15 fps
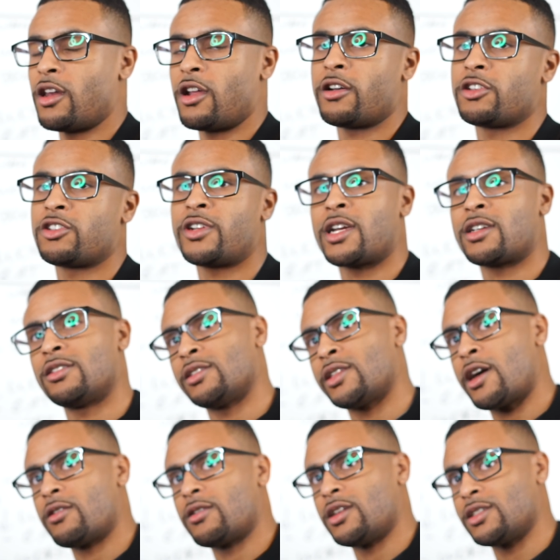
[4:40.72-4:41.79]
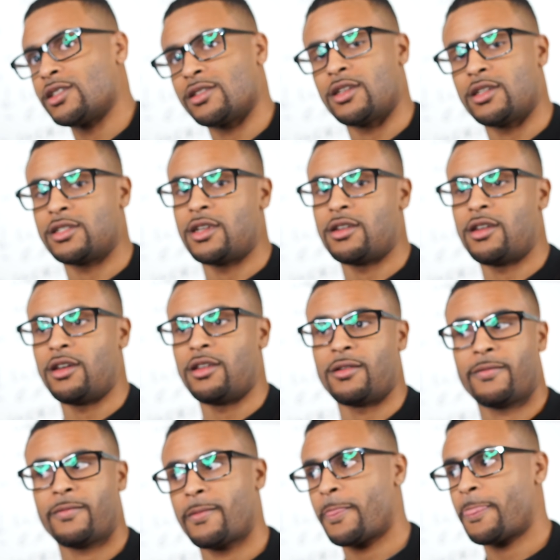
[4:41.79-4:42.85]
cut all distractions things out and just get shit done.
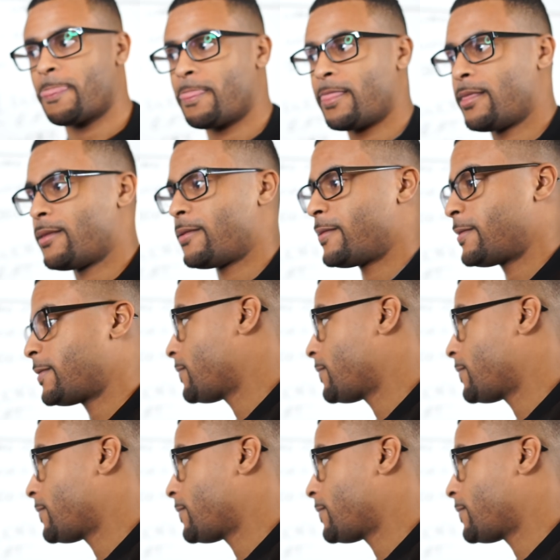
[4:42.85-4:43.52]
Is seven days a week